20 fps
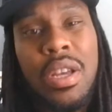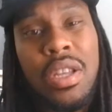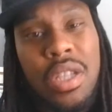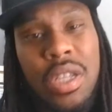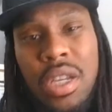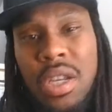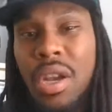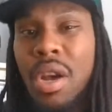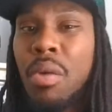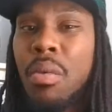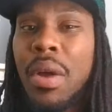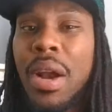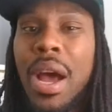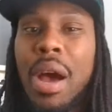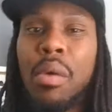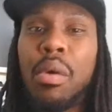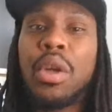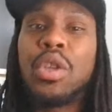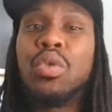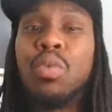So you don't want to
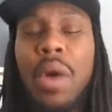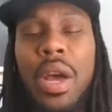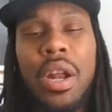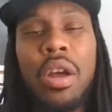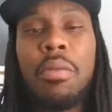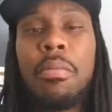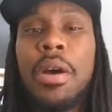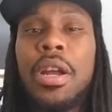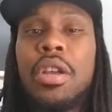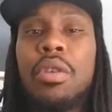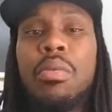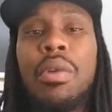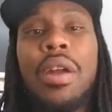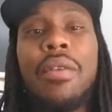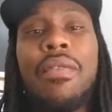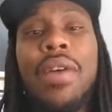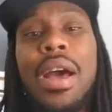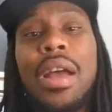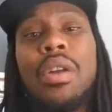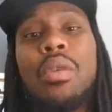always wait on money. You
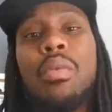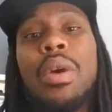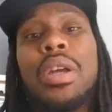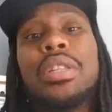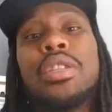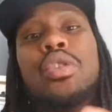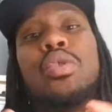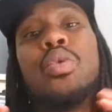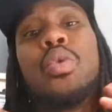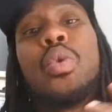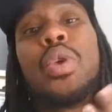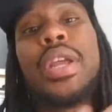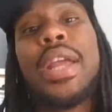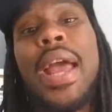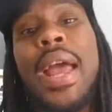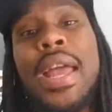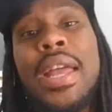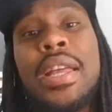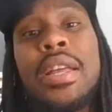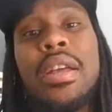want to find a way to
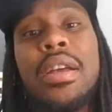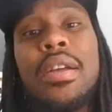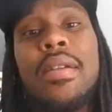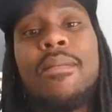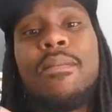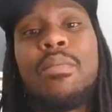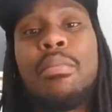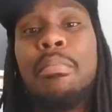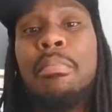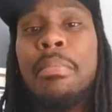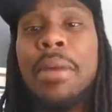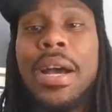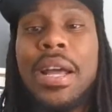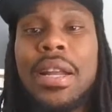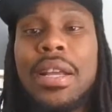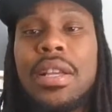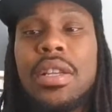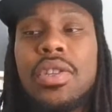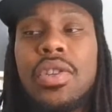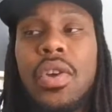create
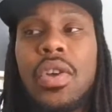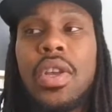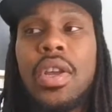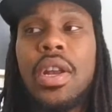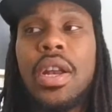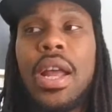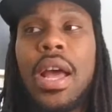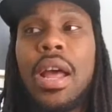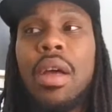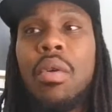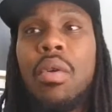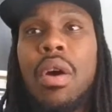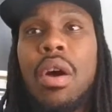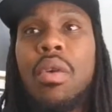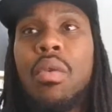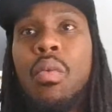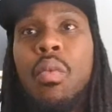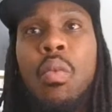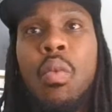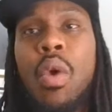money so you're not
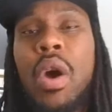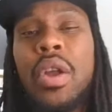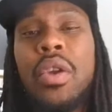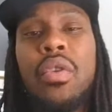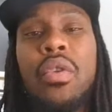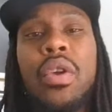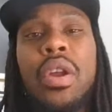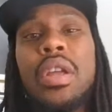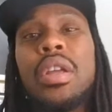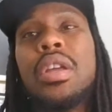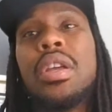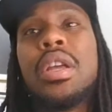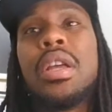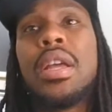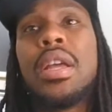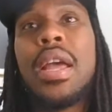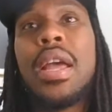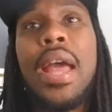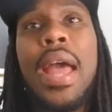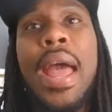wondering
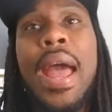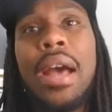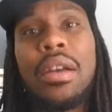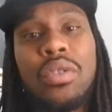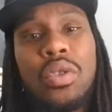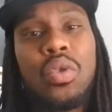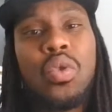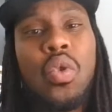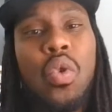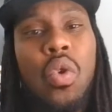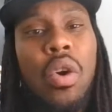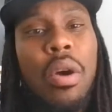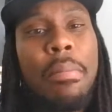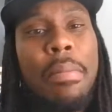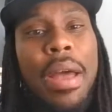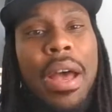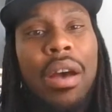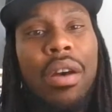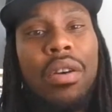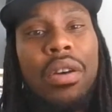how to go
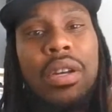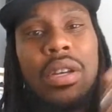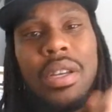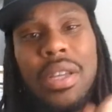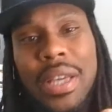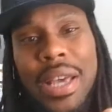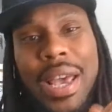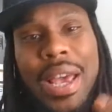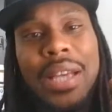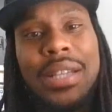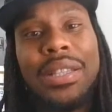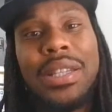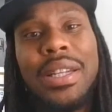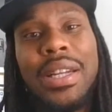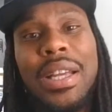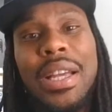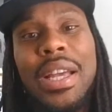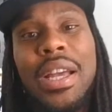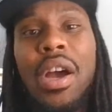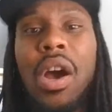about
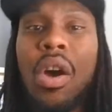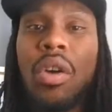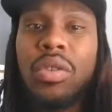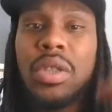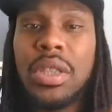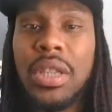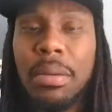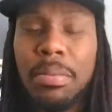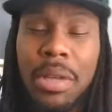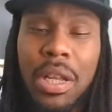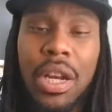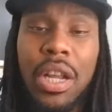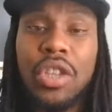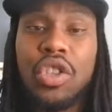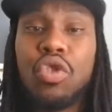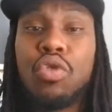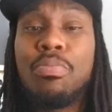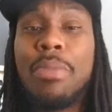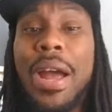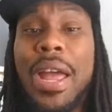cashing in on something
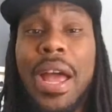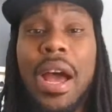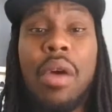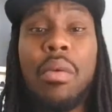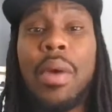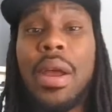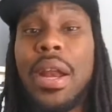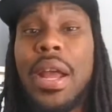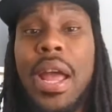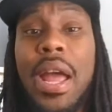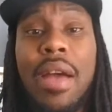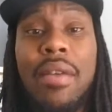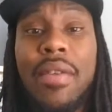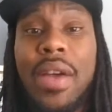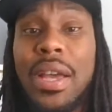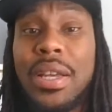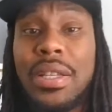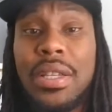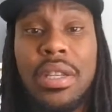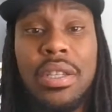that you might already have
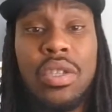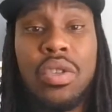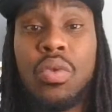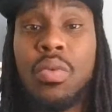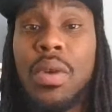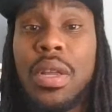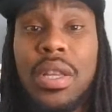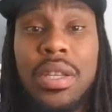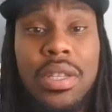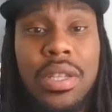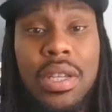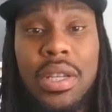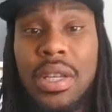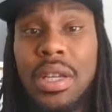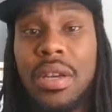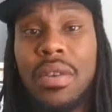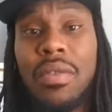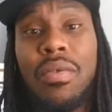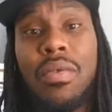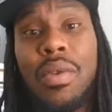access to, whether it's a
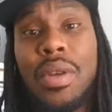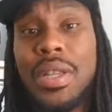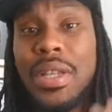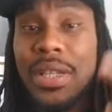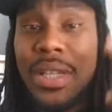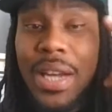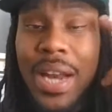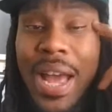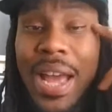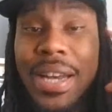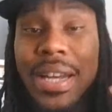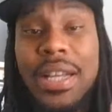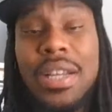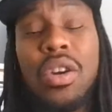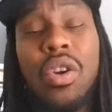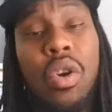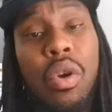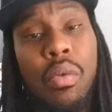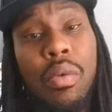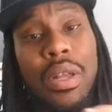gift, whether it's an
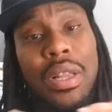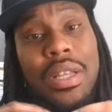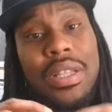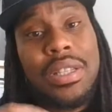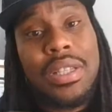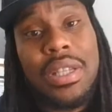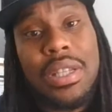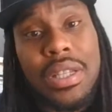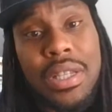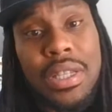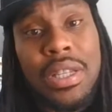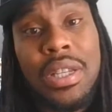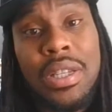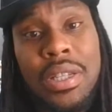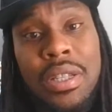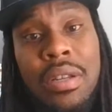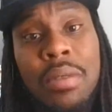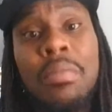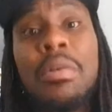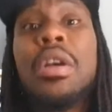idea, or whether it's this
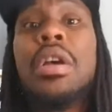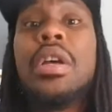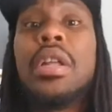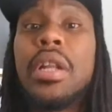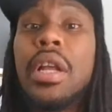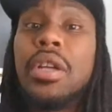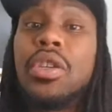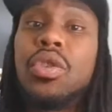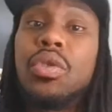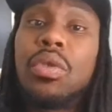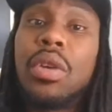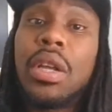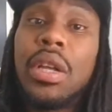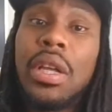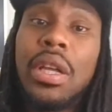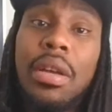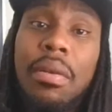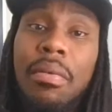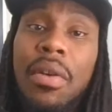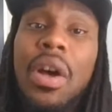system that you
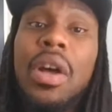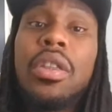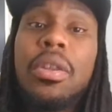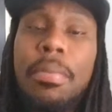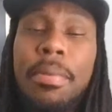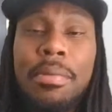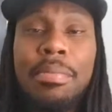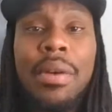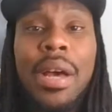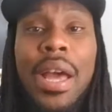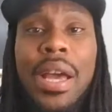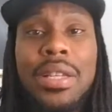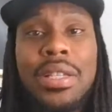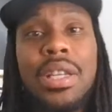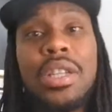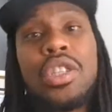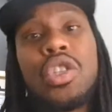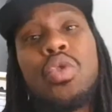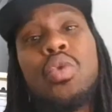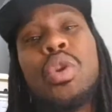can give other people
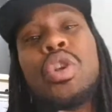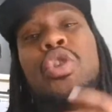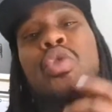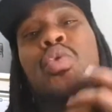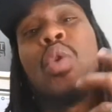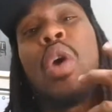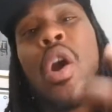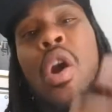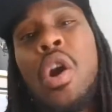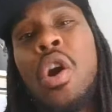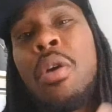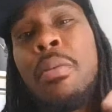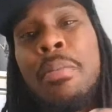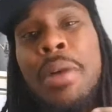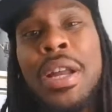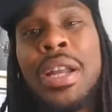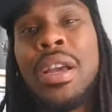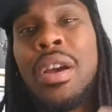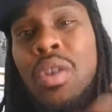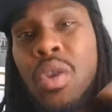access to, and you earn
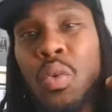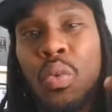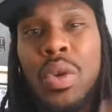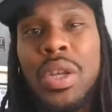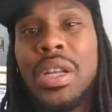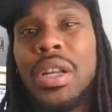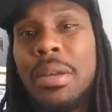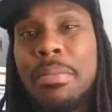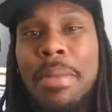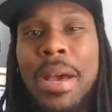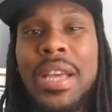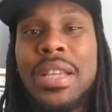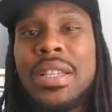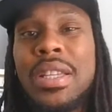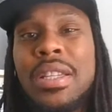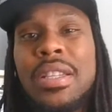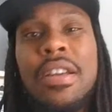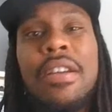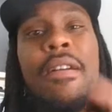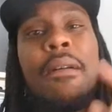money on a weekly
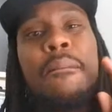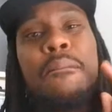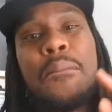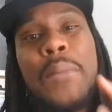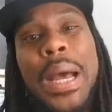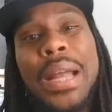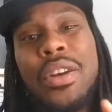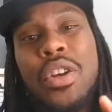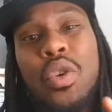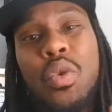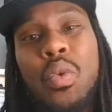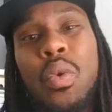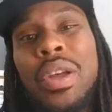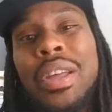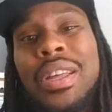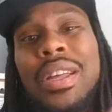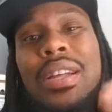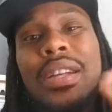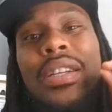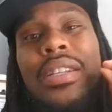basis by
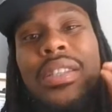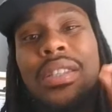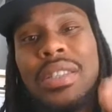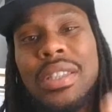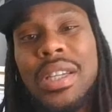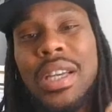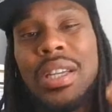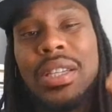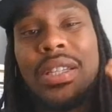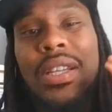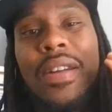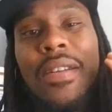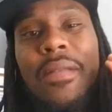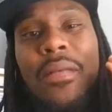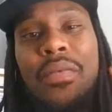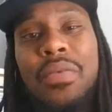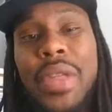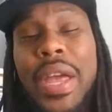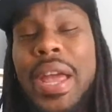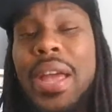doing just
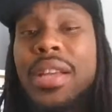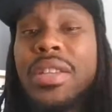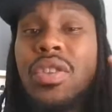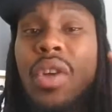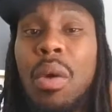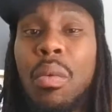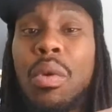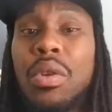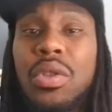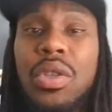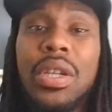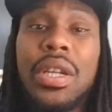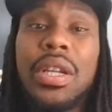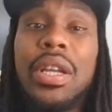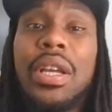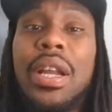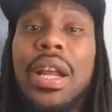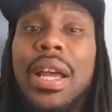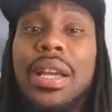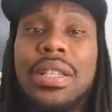that. So I want you to
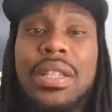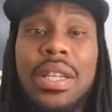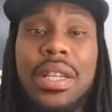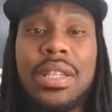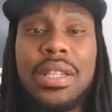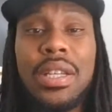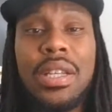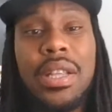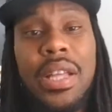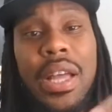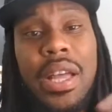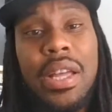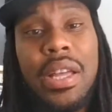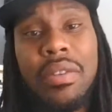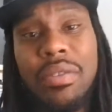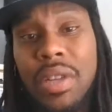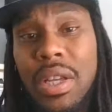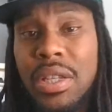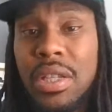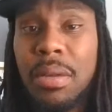get access to that
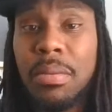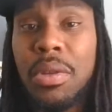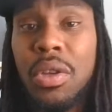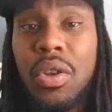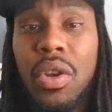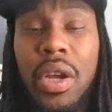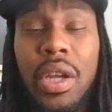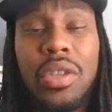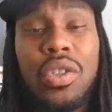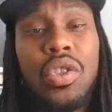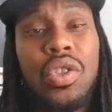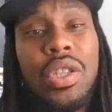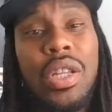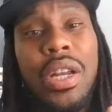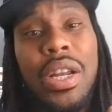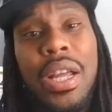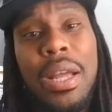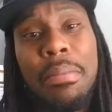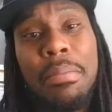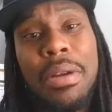if that's something you're
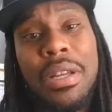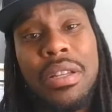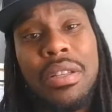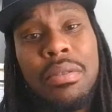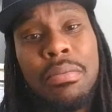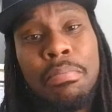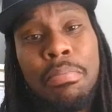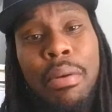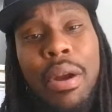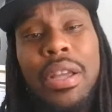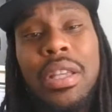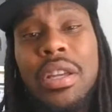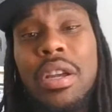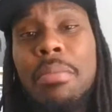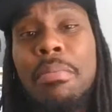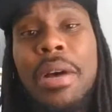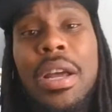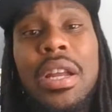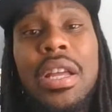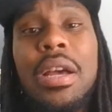interested in, but break
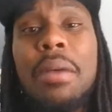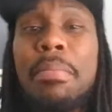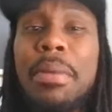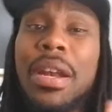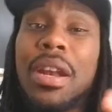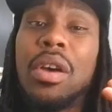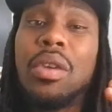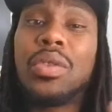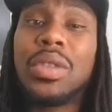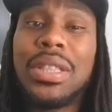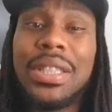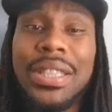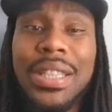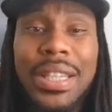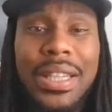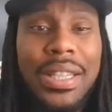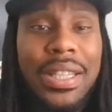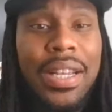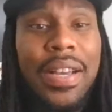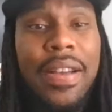your money up in those
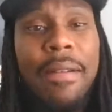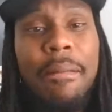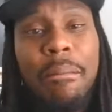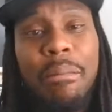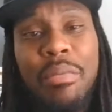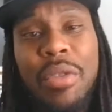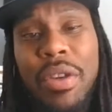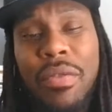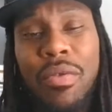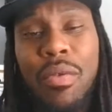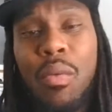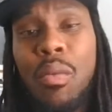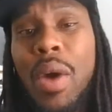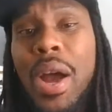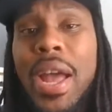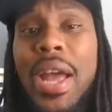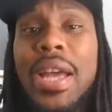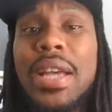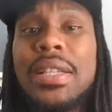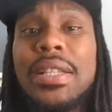six different
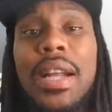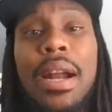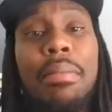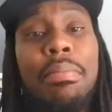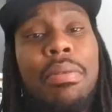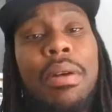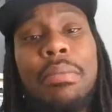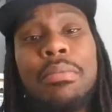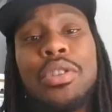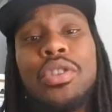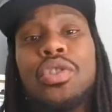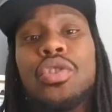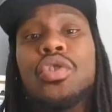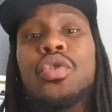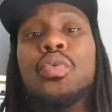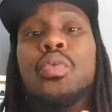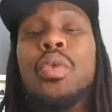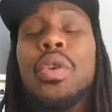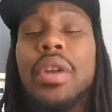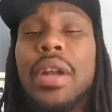ways, and I promise you,
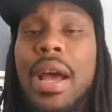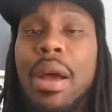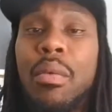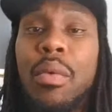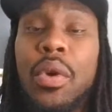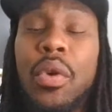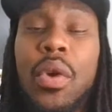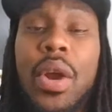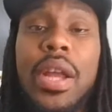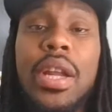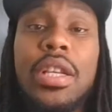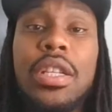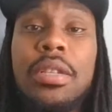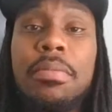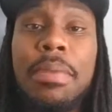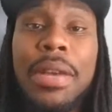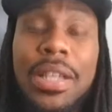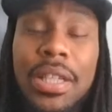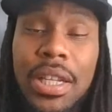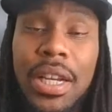you will not regret it.
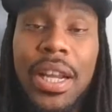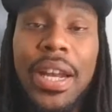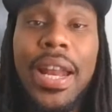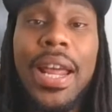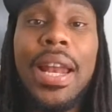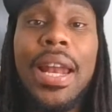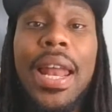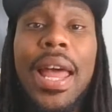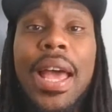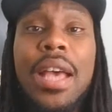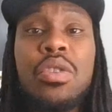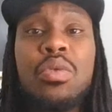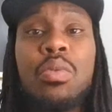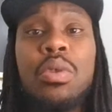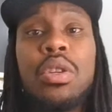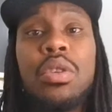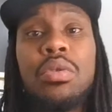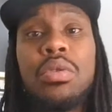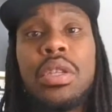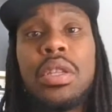Especially that last
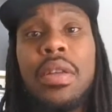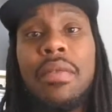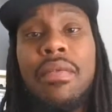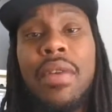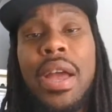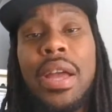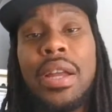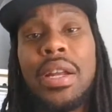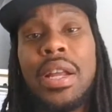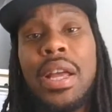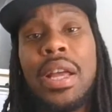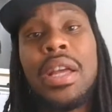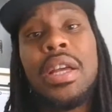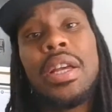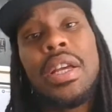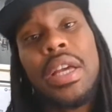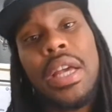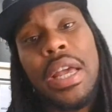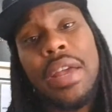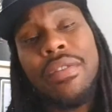one, due to the fact that
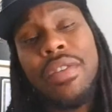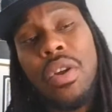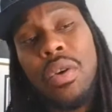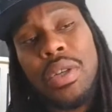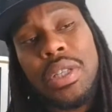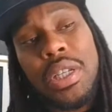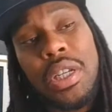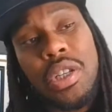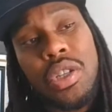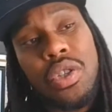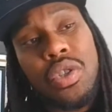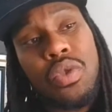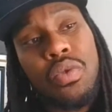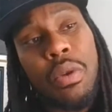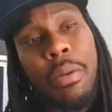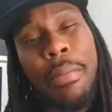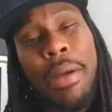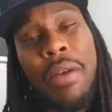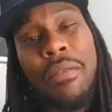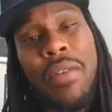even though it teaches
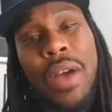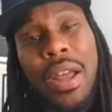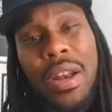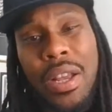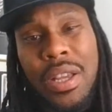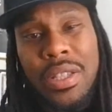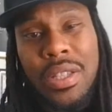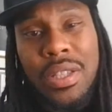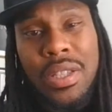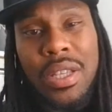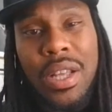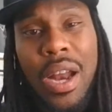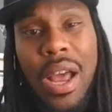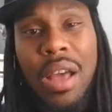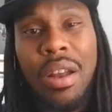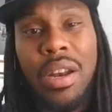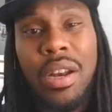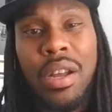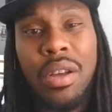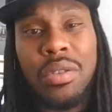you about finances and
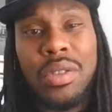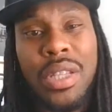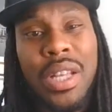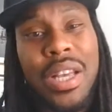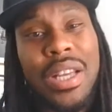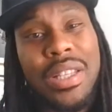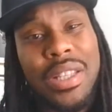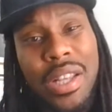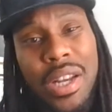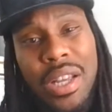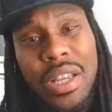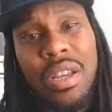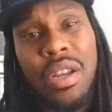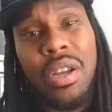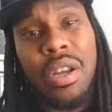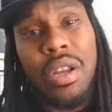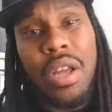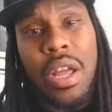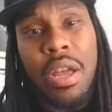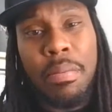all of those things, and it
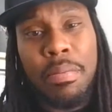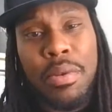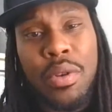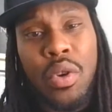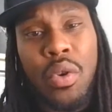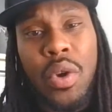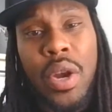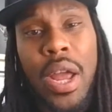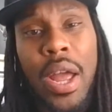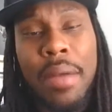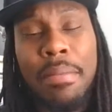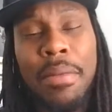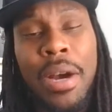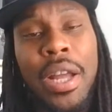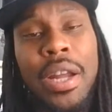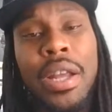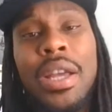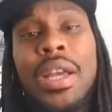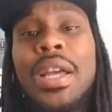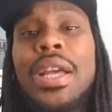can help you create
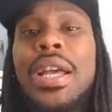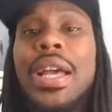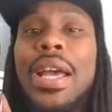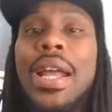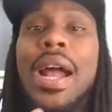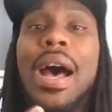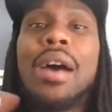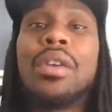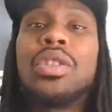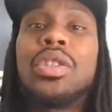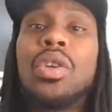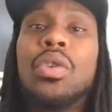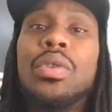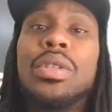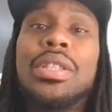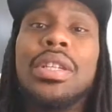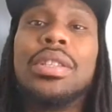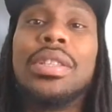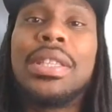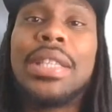money, it also
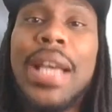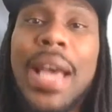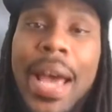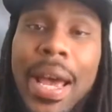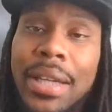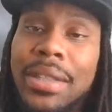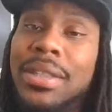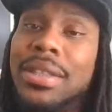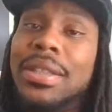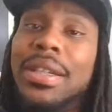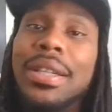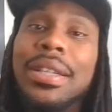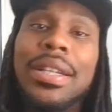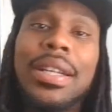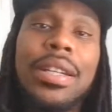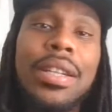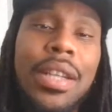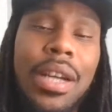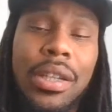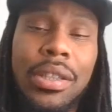is a tax
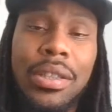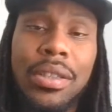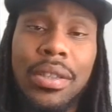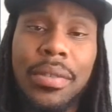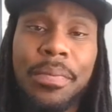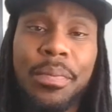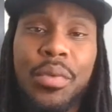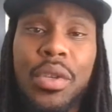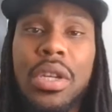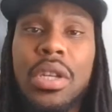deduction.